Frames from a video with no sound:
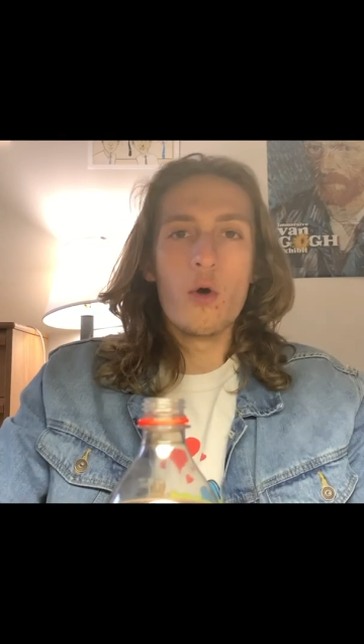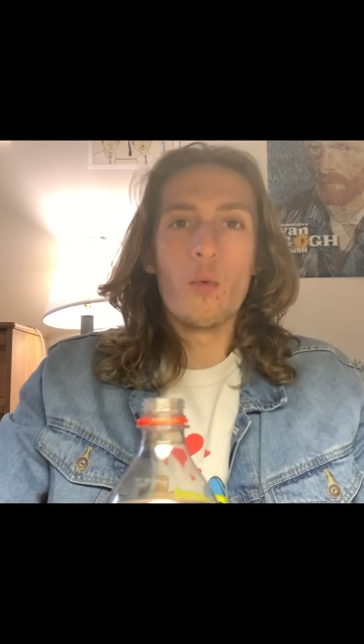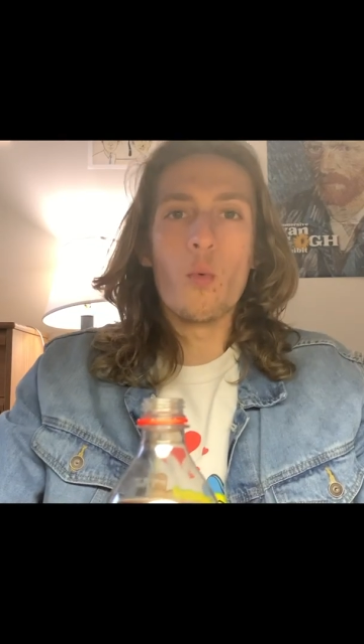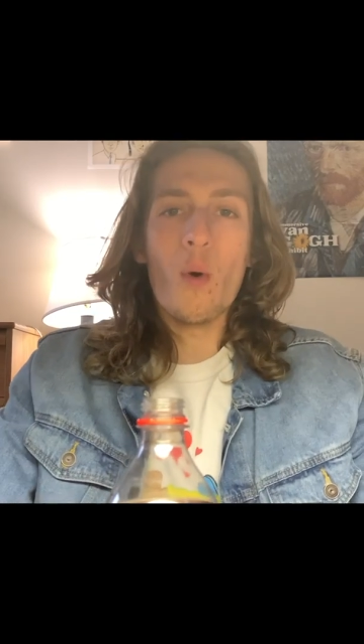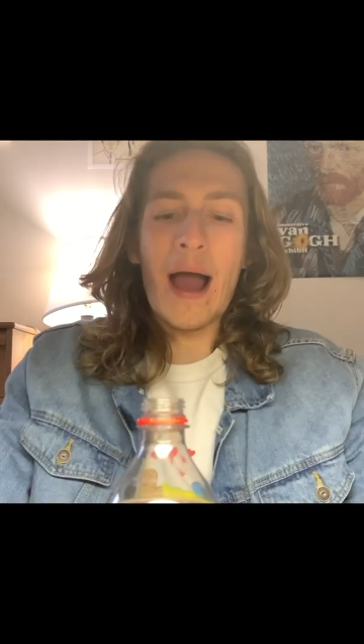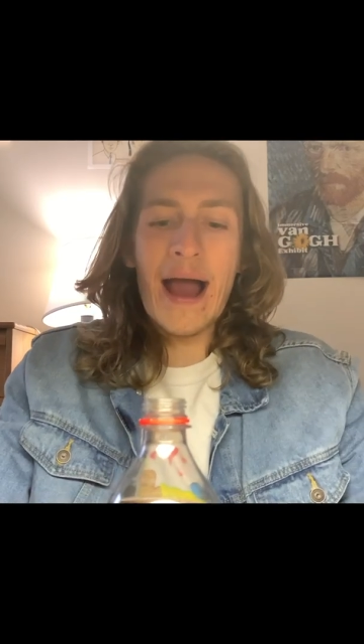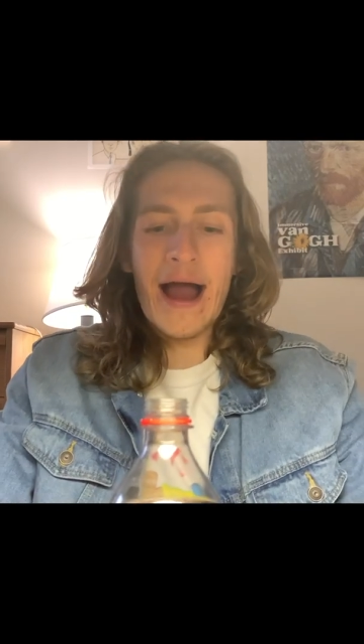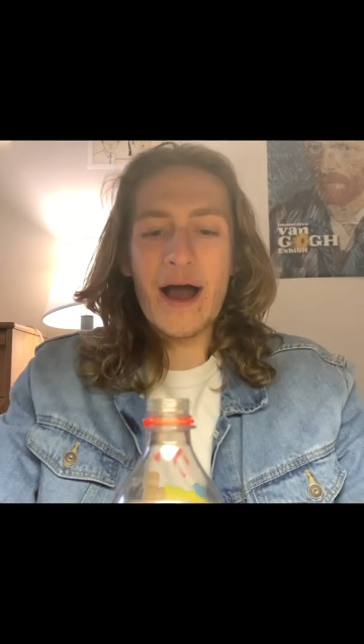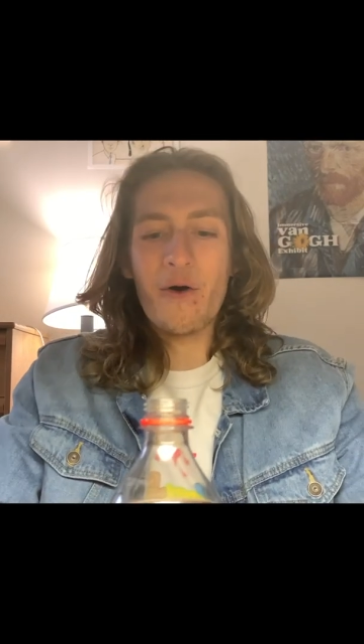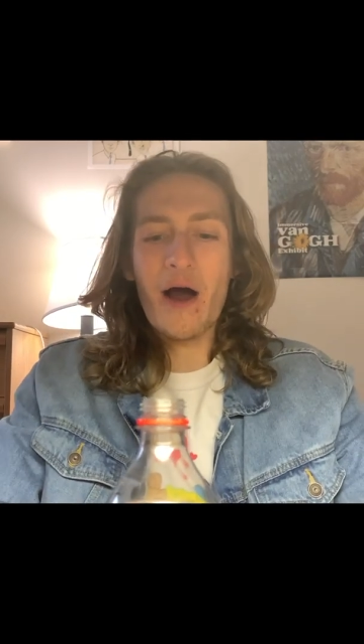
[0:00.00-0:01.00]

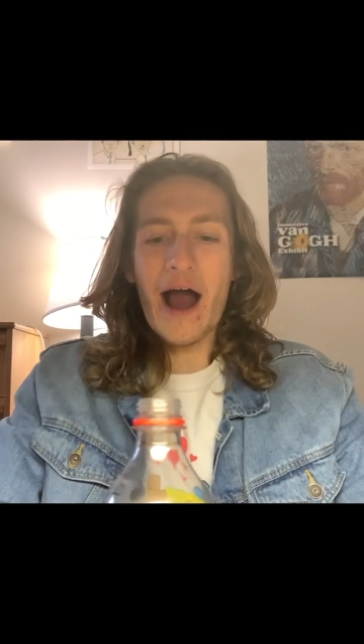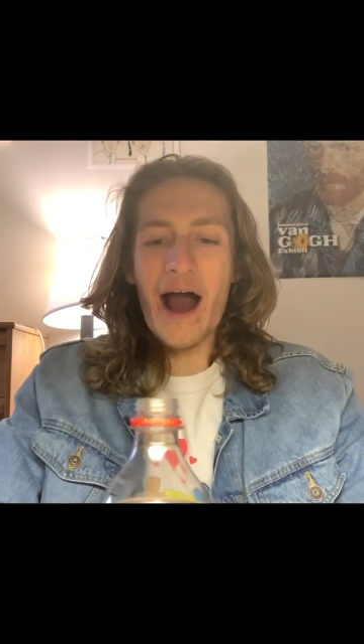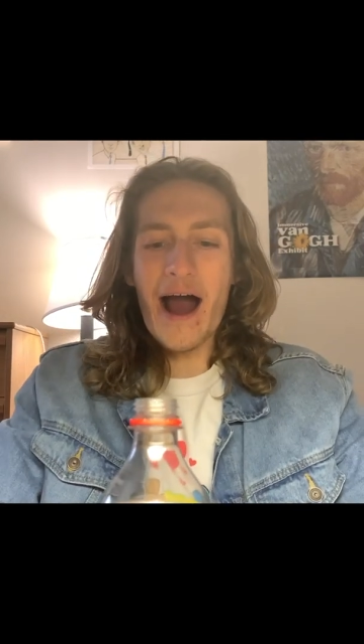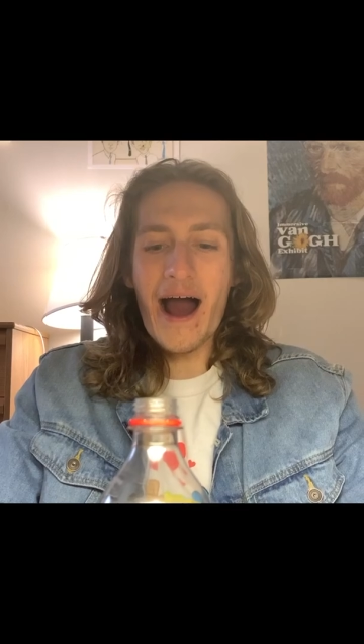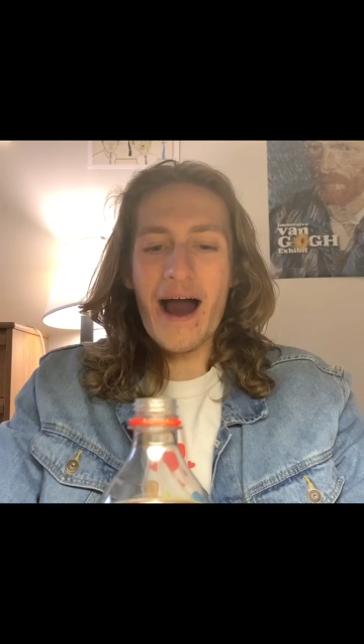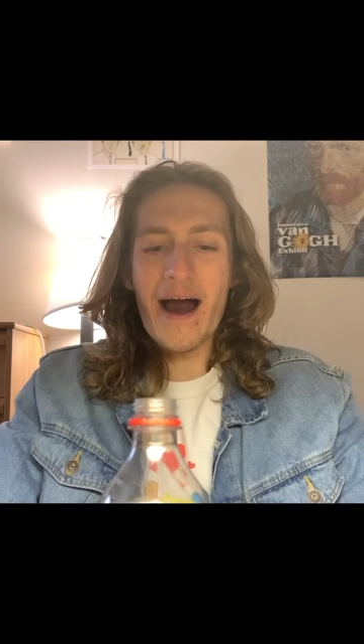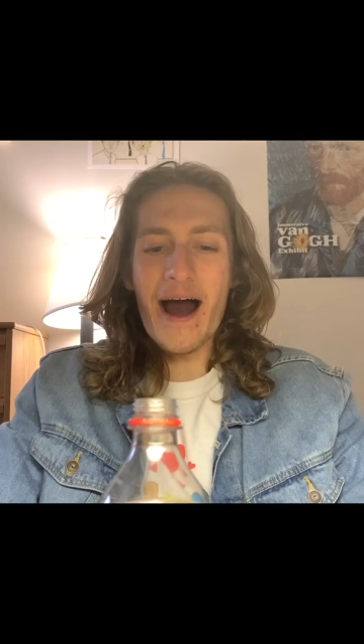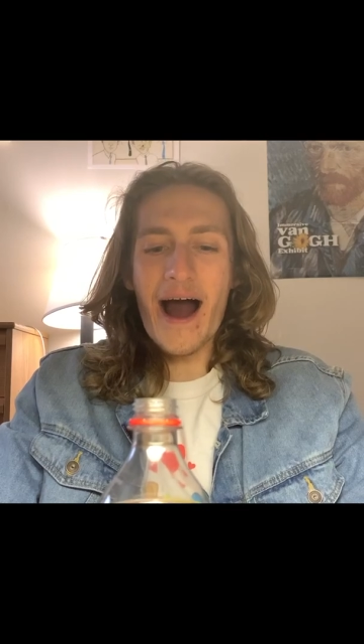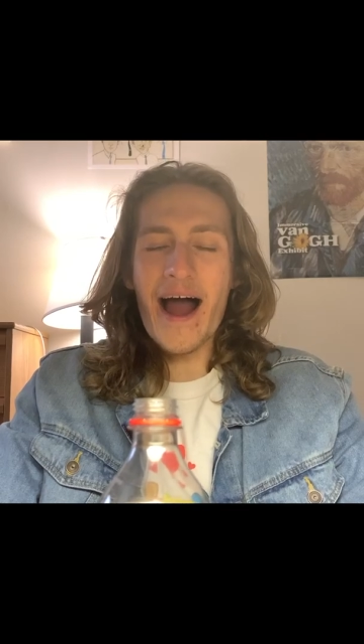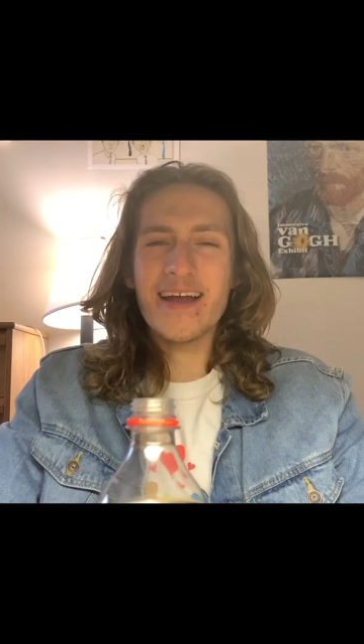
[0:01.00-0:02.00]
Wow.
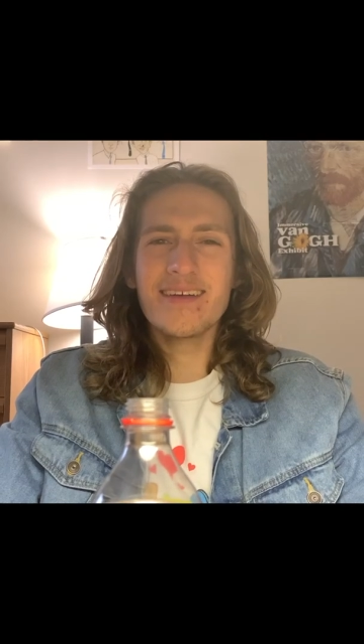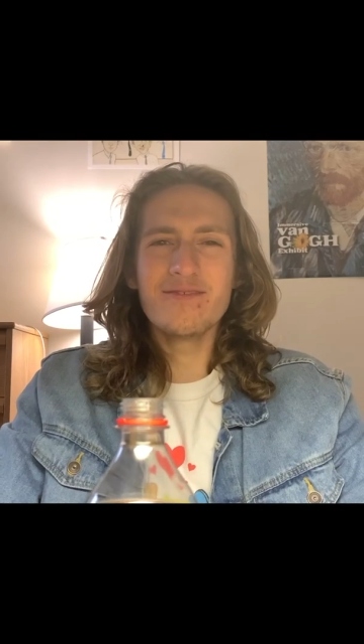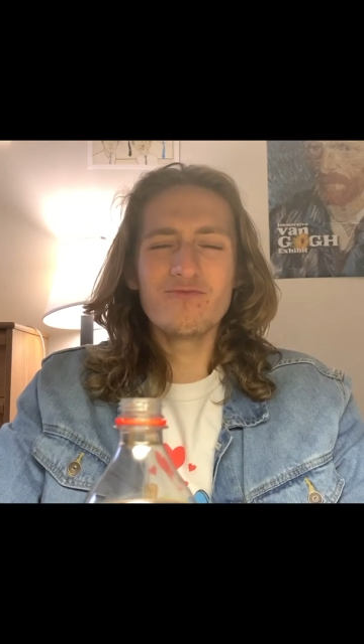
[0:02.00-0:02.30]
I